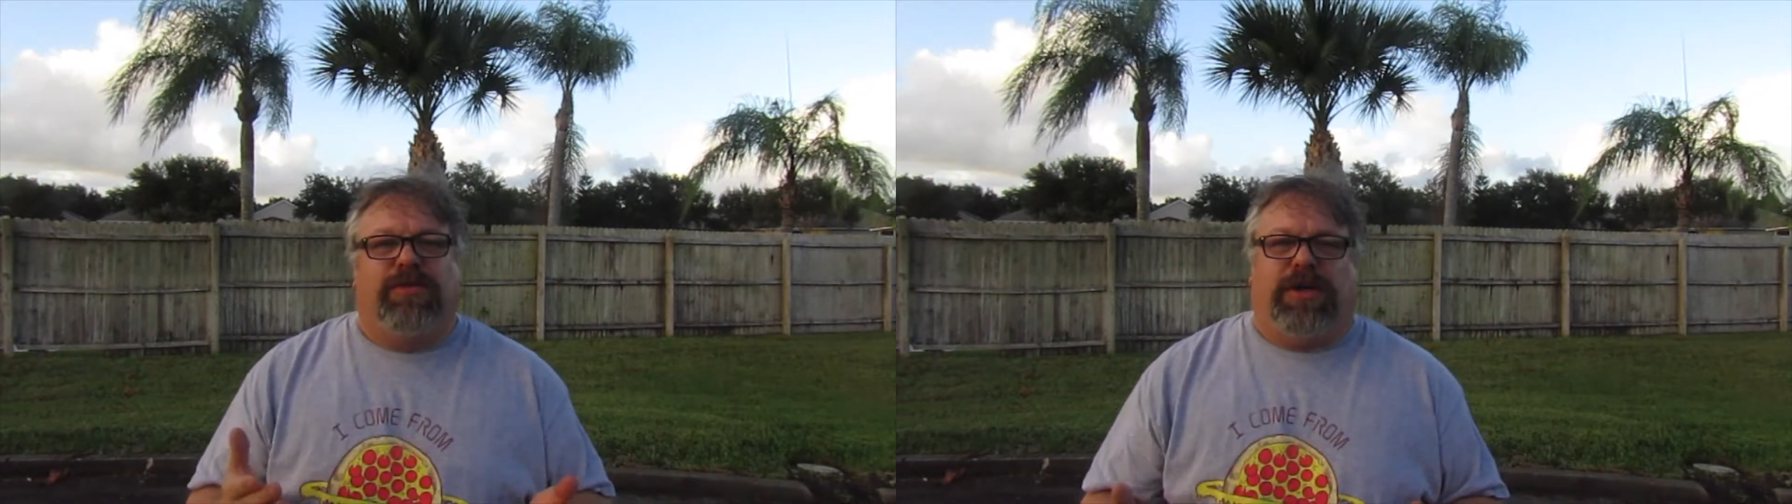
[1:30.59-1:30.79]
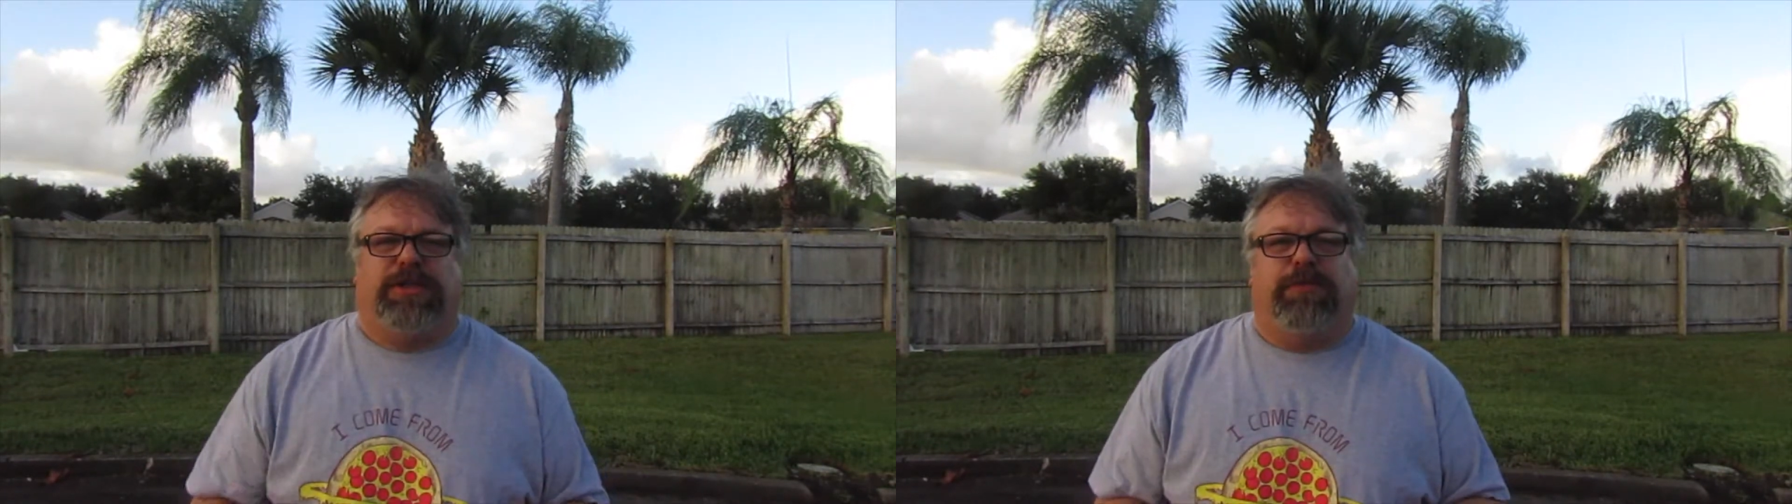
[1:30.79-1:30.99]

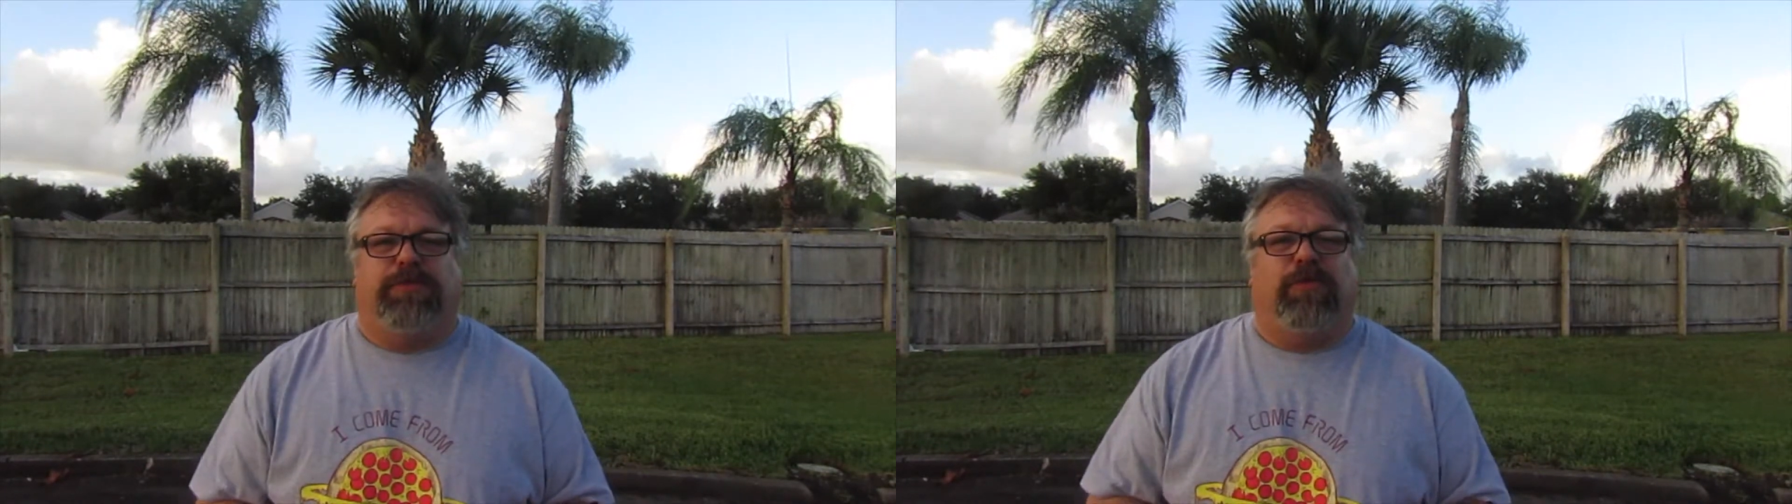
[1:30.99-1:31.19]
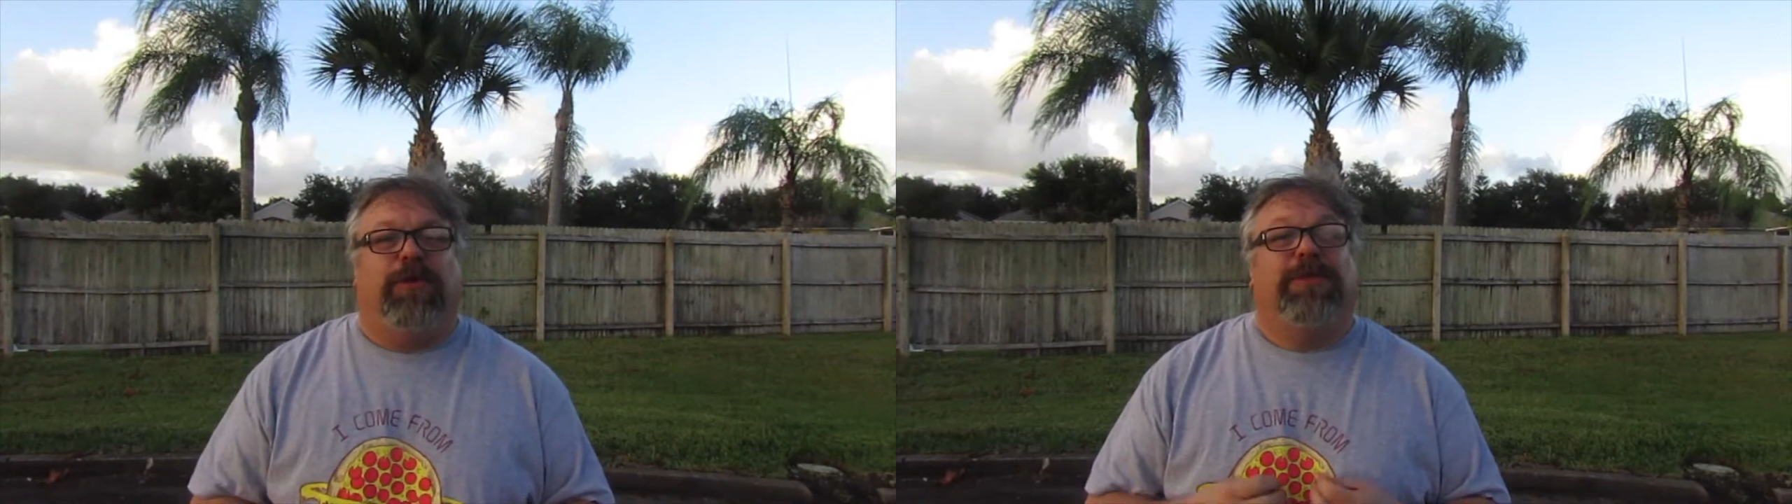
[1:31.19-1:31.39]
crust before,